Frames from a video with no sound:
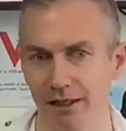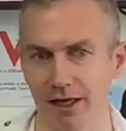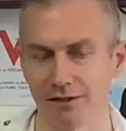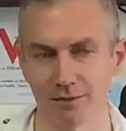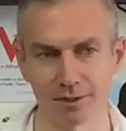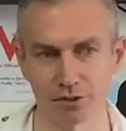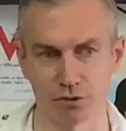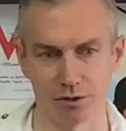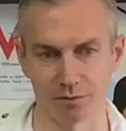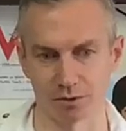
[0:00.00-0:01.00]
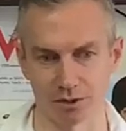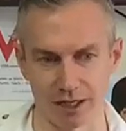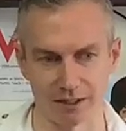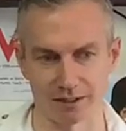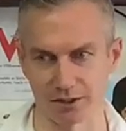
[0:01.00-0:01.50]
and some of the streams, there's a
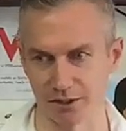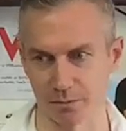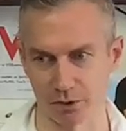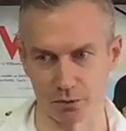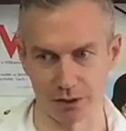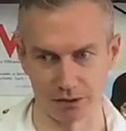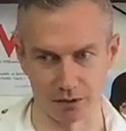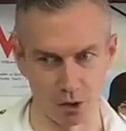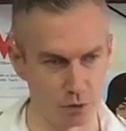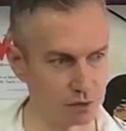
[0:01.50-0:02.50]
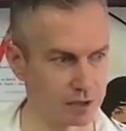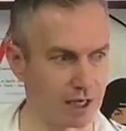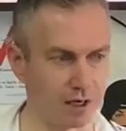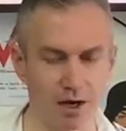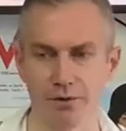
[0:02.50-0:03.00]
lot of distance between those
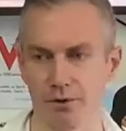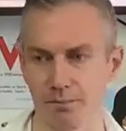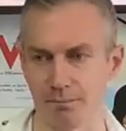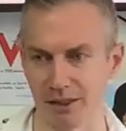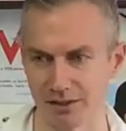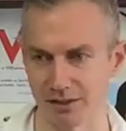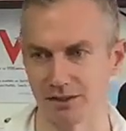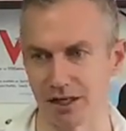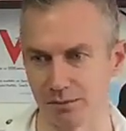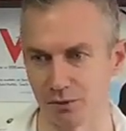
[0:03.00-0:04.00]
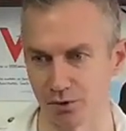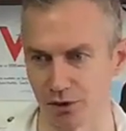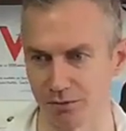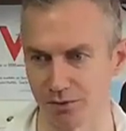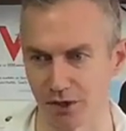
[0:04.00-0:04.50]
and other big sustainable
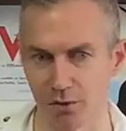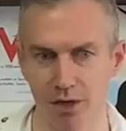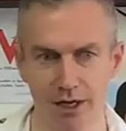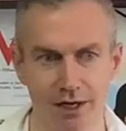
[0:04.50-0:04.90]
streams, so